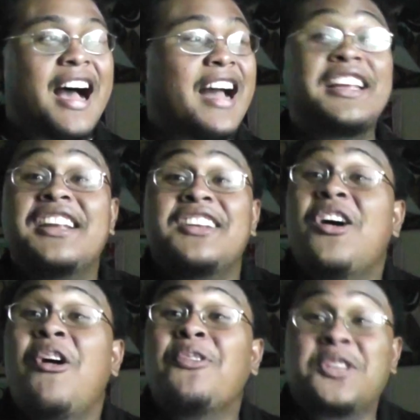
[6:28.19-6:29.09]
I didn't
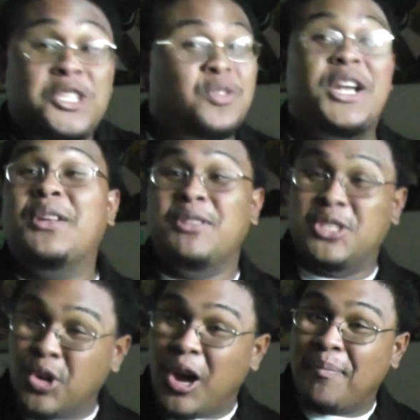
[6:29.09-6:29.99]
know this trailer was
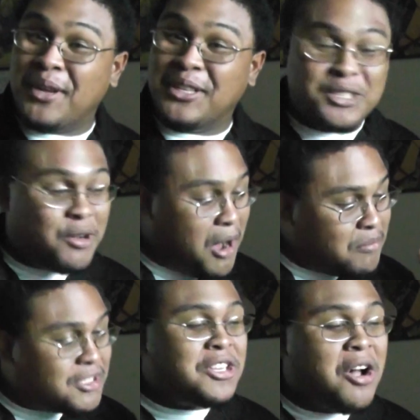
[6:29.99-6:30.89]
dropping, so
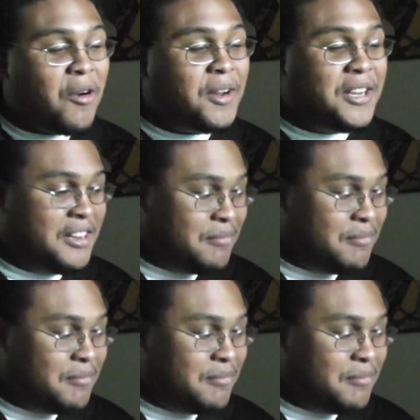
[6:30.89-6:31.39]
I'm sorry.